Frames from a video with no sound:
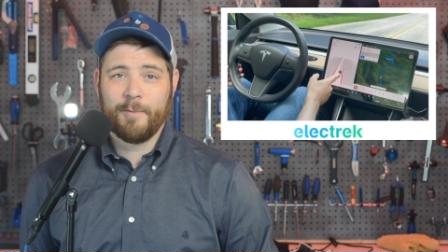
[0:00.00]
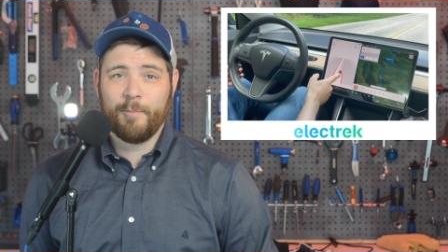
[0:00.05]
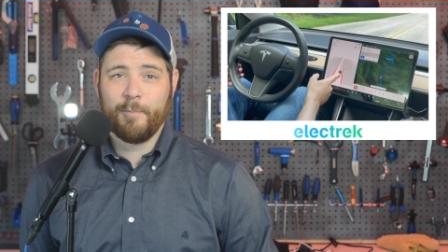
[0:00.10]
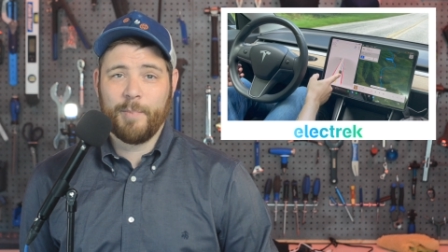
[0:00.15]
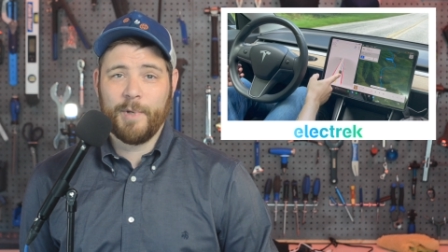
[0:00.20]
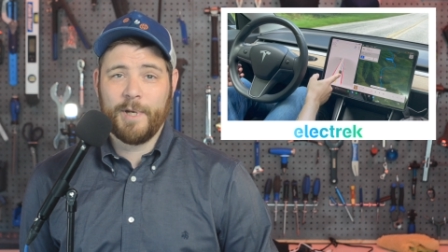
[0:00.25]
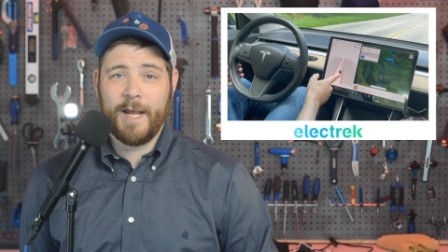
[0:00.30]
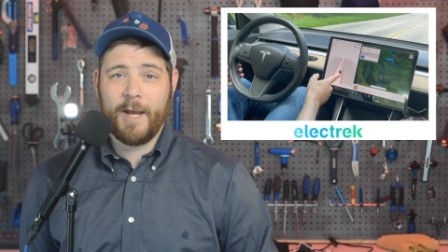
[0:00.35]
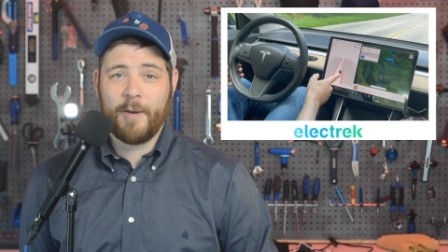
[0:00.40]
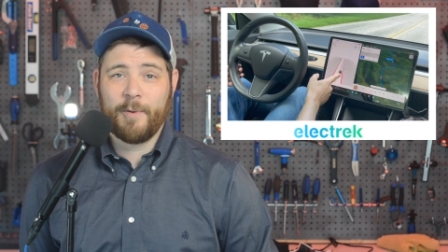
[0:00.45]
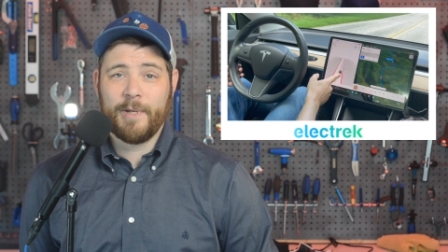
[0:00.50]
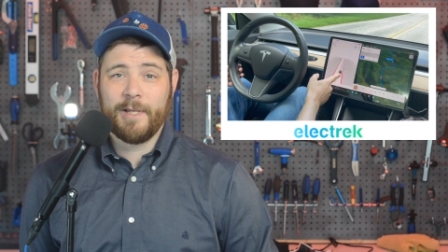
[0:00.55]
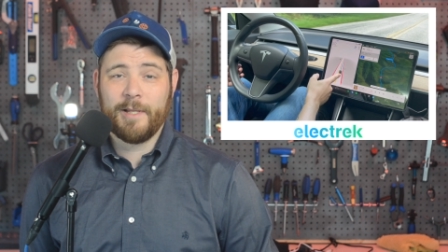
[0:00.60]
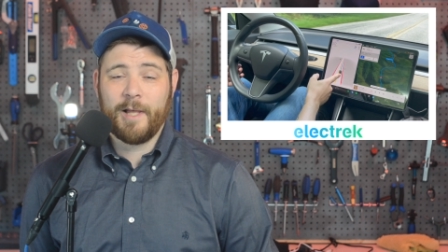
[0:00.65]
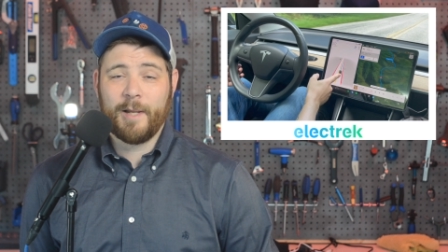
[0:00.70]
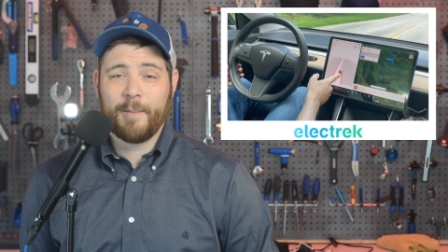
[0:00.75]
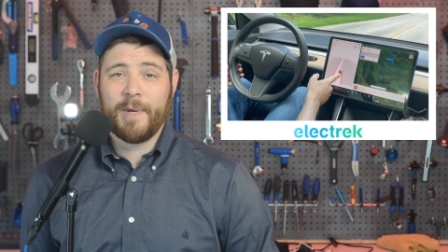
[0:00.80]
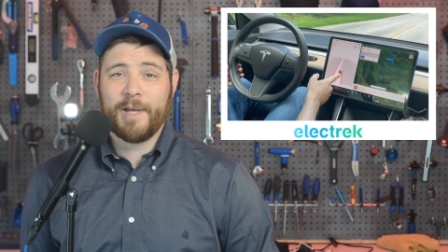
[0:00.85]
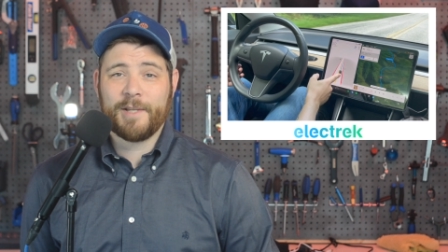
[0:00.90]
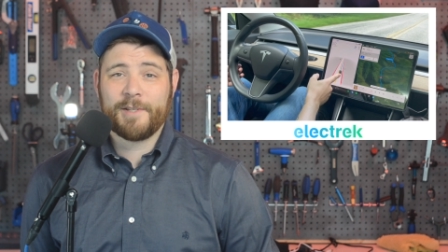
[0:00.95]
but now
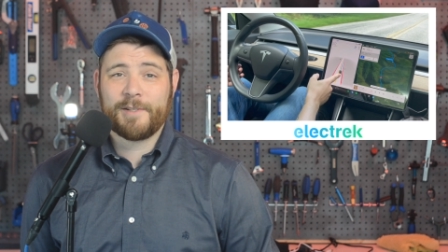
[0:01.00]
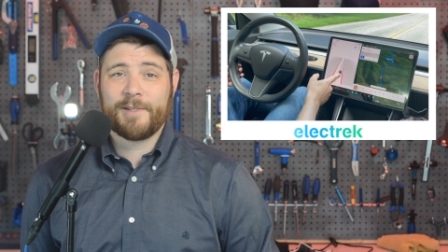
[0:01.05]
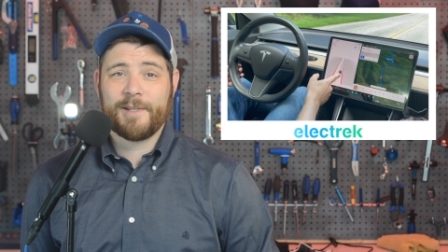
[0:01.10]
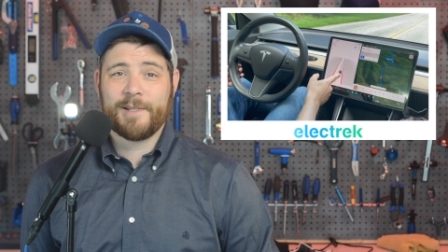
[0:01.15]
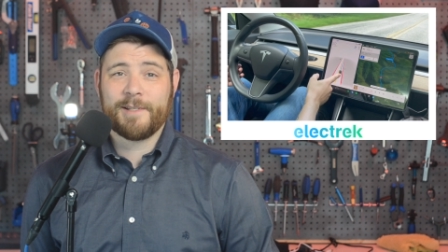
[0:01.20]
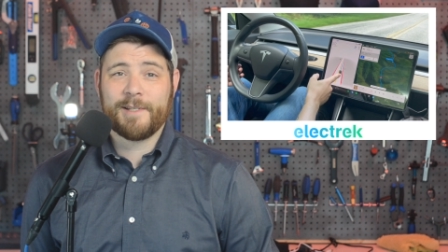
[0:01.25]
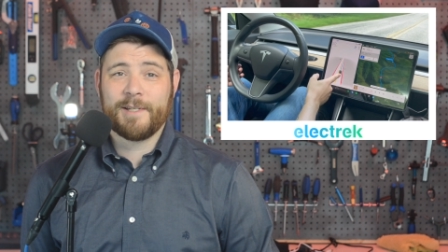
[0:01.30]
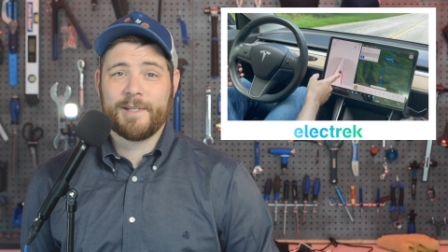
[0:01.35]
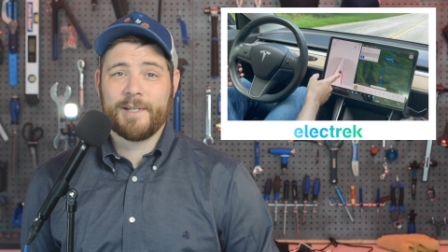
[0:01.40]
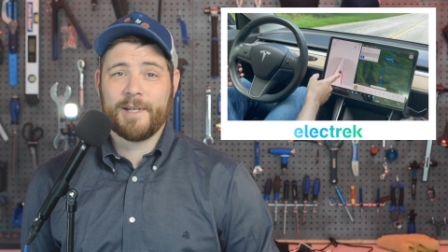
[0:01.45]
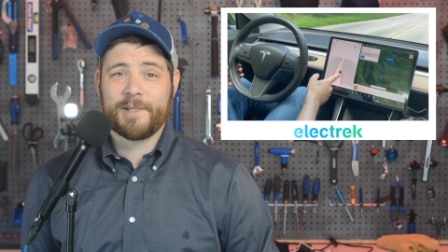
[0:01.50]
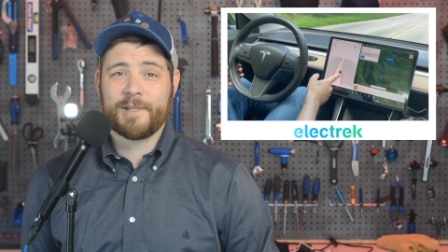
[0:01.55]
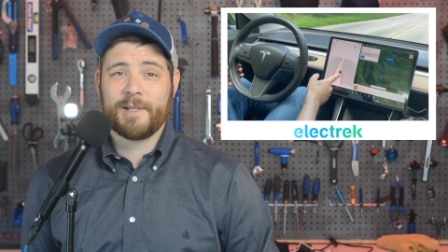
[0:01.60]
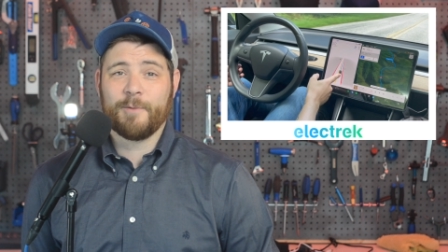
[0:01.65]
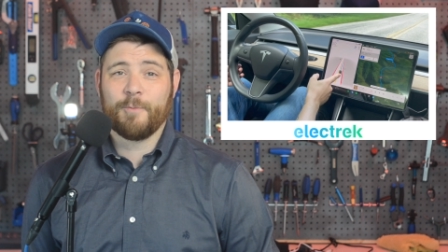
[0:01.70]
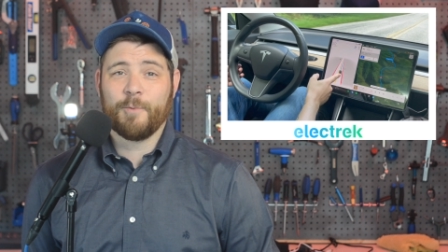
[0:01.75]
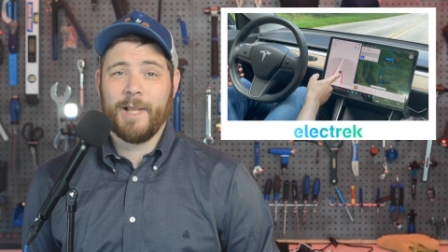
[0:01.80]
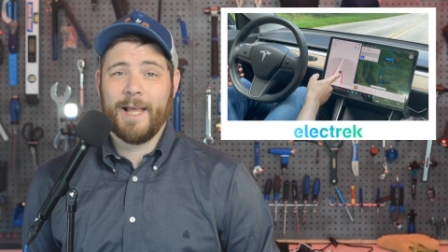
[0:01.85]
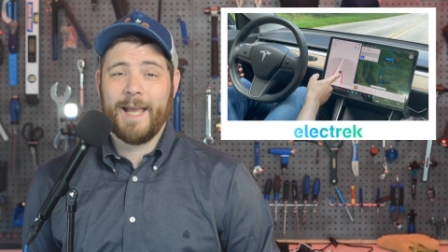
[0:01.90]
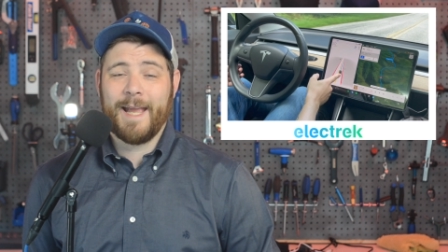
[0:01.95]
Elon Musk says that
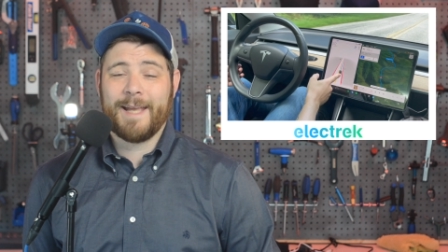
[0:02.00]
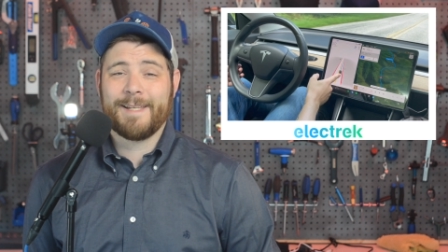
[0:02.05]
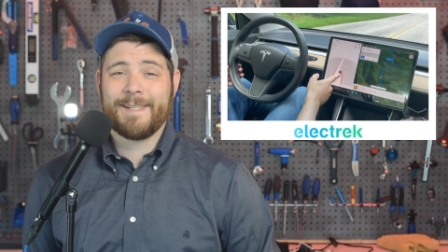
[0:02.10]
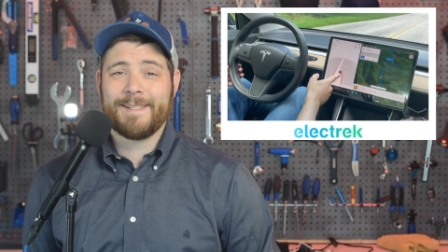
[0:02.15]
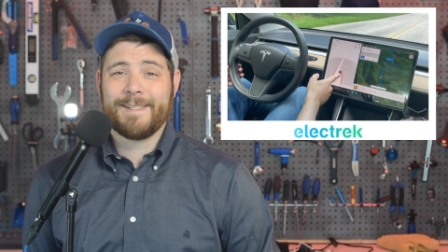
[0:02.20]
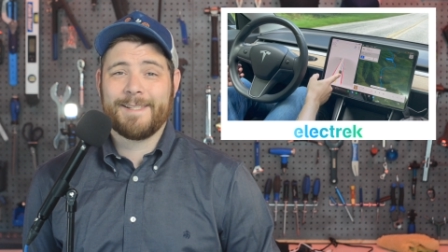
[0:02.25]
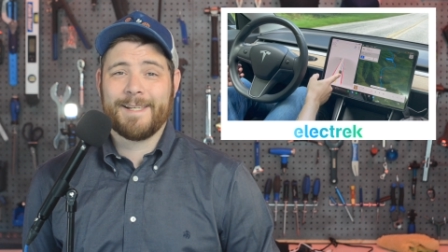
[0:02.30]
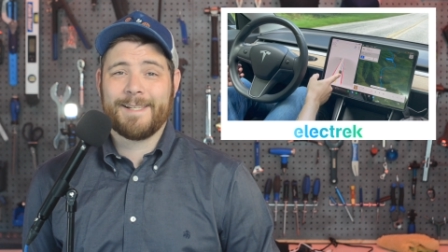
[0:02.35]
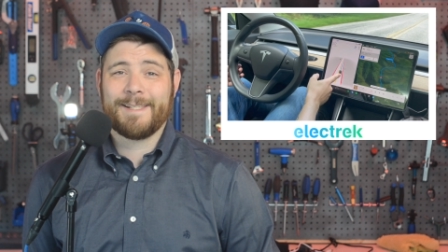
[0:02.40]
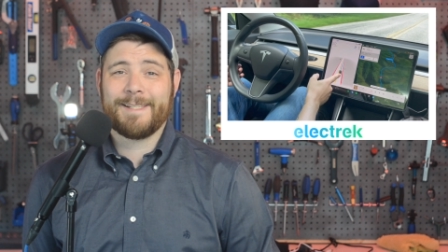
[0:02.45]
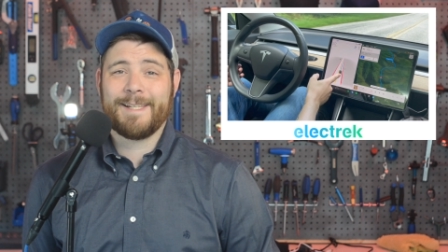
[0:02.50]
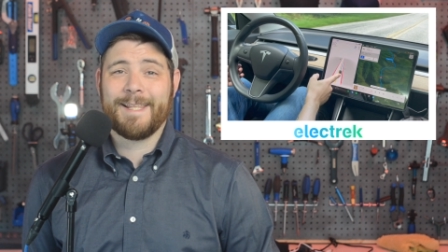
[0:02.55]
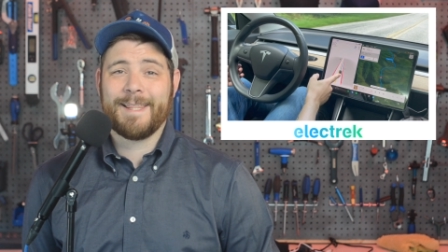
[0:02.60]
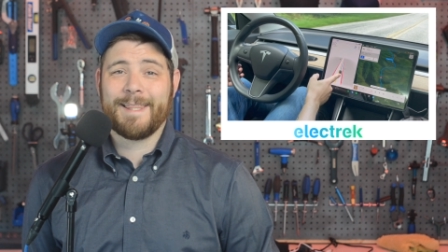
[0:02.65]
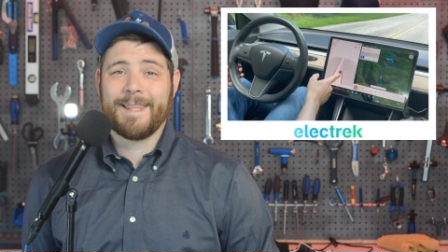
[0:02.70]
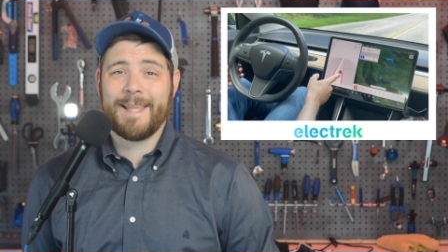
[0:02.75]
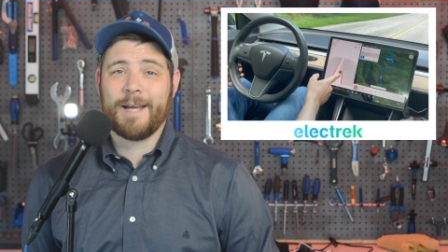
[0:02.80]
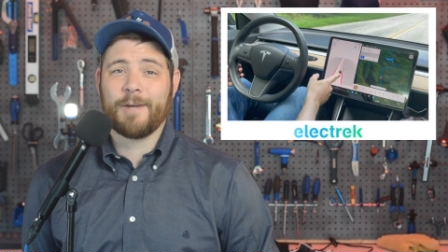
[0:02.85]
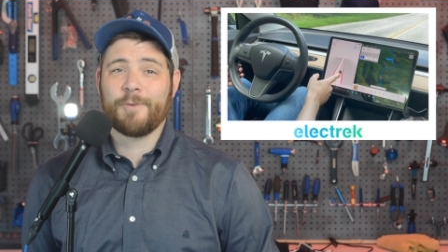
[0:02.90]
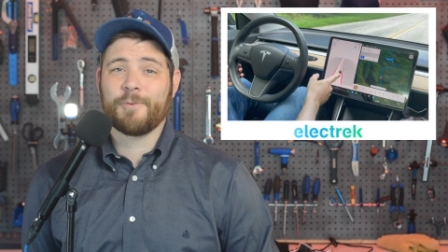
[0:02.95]
Tesla will add
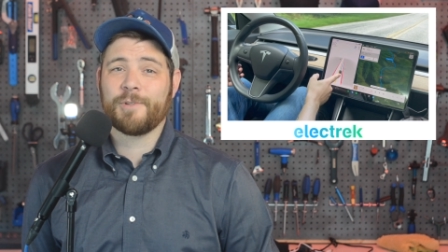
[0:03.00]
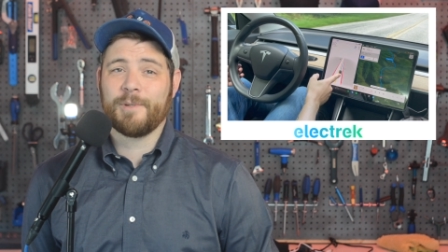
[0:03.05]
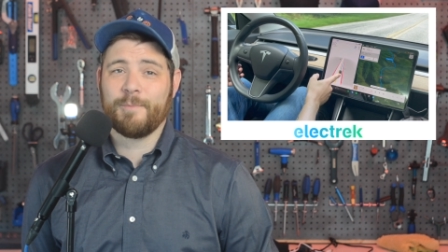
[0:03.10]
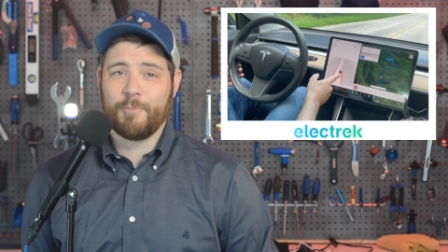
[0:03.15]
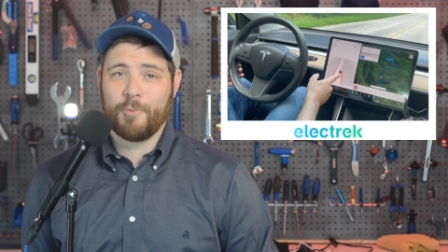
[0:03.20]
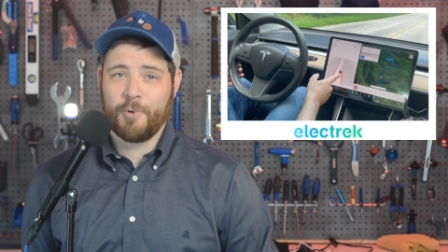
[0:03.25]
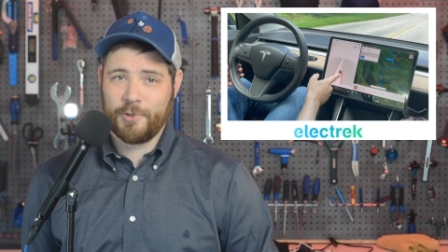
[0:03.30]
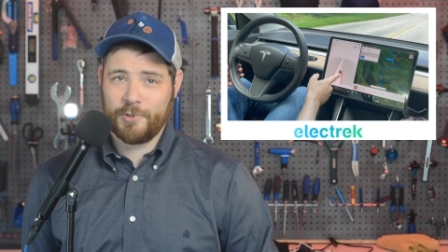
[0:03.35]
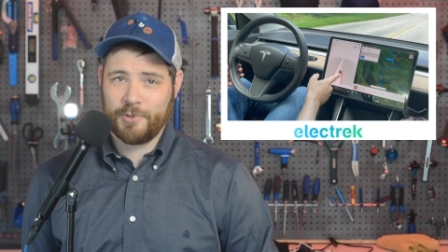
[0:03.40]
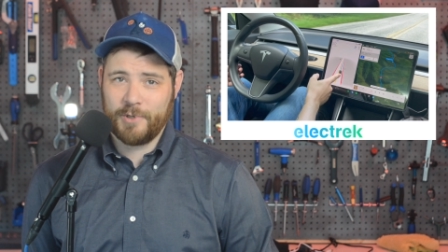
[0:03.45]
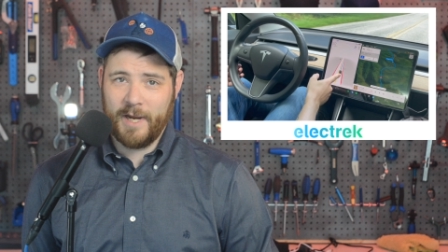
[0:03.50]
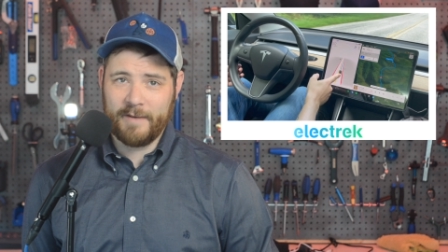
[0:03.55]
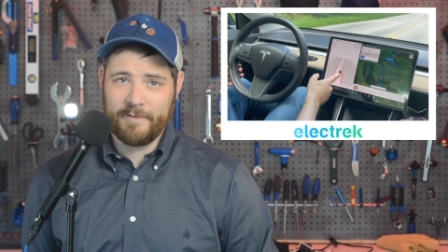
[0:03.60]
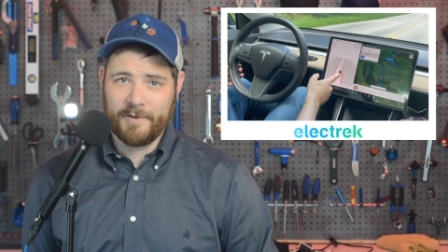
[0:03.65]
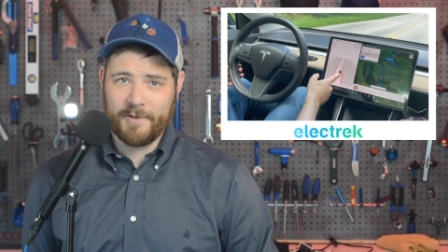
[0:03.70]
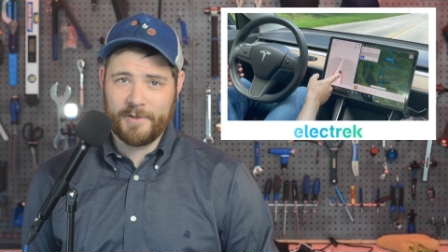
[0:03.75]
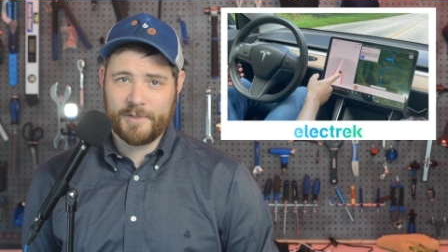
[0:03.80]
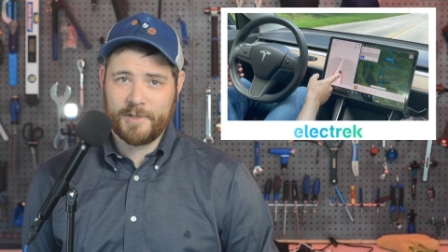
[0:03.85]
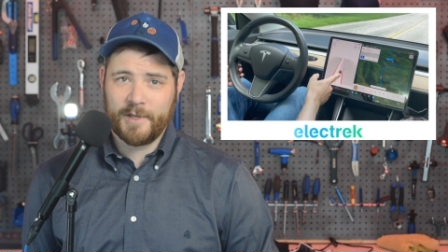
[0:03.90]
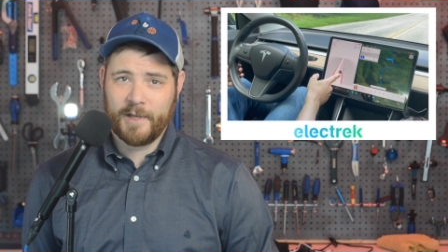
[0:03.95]
60,000 more
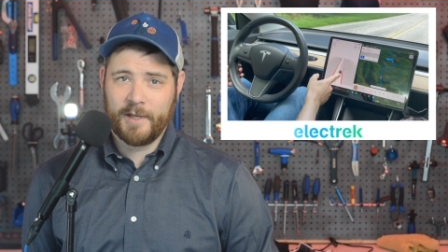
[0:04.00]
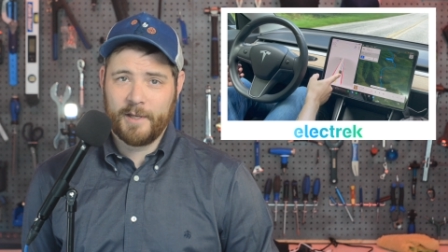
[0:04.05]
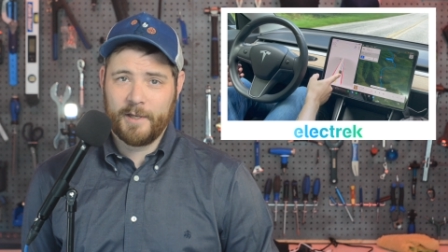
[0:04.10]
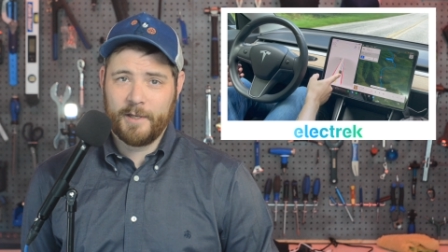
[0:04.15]
drivers.